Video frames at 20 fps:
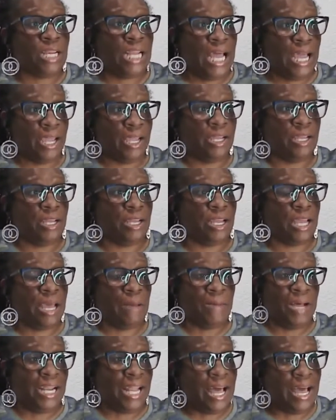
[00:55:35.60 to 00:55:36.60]
like,
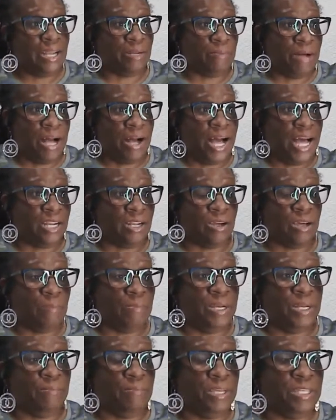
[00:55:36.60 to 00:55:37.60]
am I lying about how long
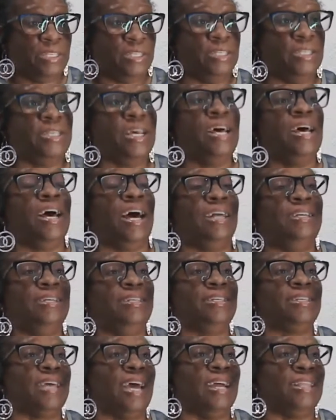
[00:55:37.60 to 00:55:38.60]
I've been in business? I
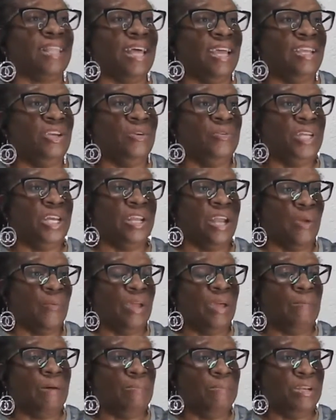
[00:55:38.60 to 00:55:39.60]
did the same thing you did. I
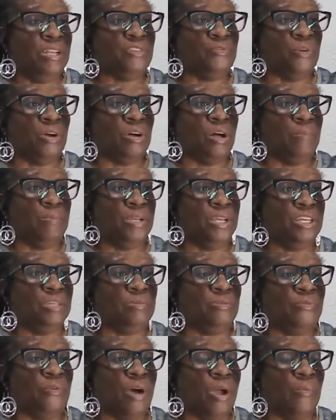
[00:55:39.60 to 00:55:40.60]
ran my business for a couple of years
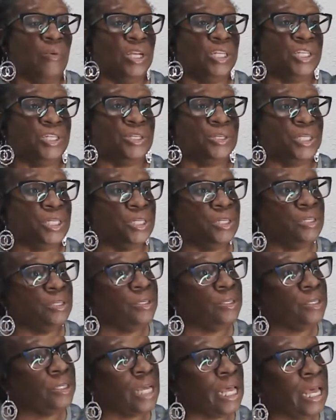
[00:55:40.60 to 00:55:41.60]
before I registered.
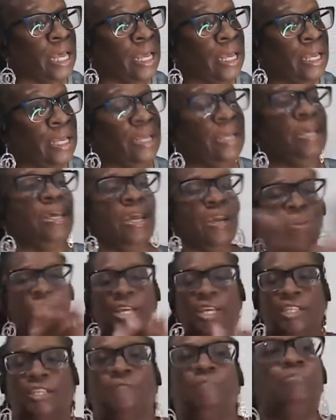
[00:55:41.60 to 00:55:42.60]
Okay? Here
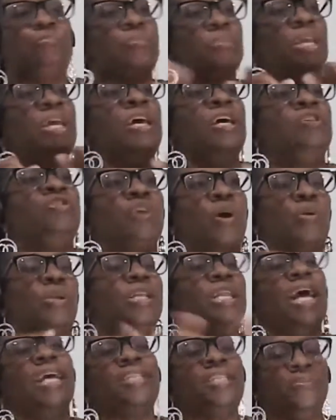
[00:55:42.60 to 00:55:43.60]
it is. So
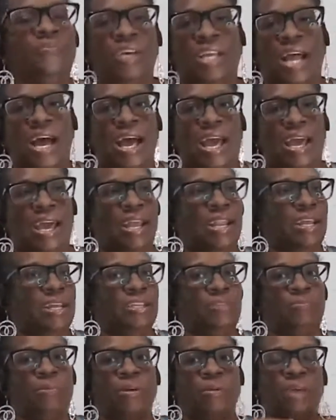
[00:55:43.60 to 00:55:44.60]
the next event I had
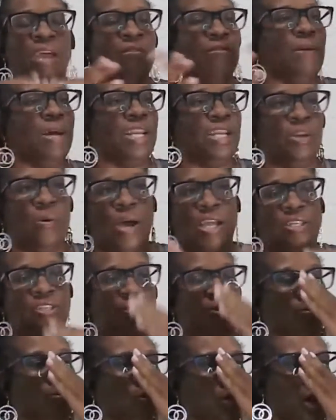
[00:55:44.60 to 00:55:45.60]
is, everybody know I
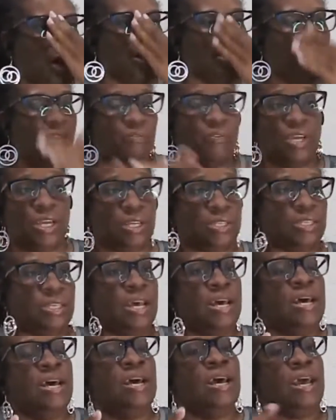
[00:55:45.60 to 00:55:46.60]
used to run events,
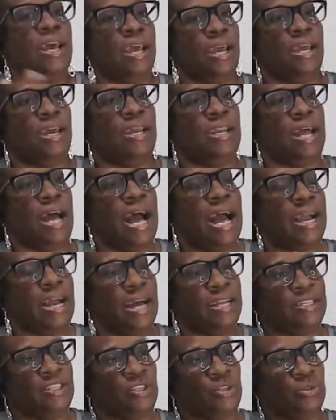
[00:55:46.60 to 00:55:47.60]
and I
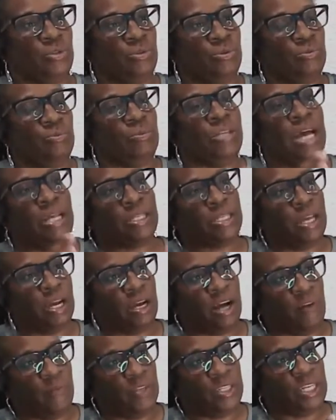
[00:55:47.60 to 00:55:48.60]
got into, not say
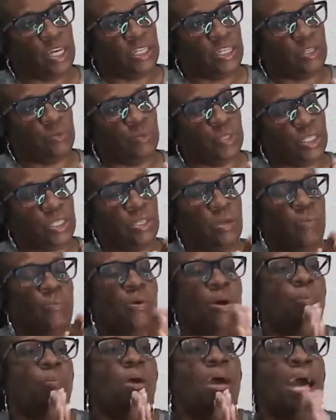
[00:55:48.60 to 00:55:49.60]
a confrontation with
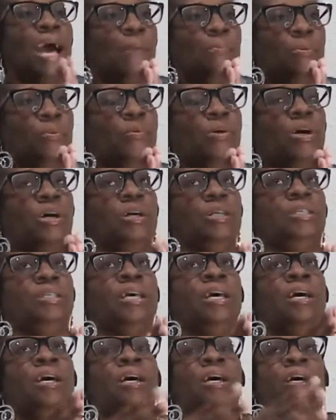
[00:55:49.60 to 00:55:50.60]
someone. What happened
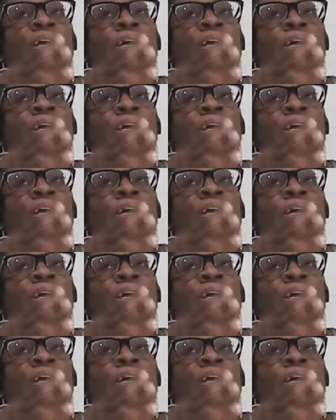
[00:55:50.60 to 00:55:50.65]
was,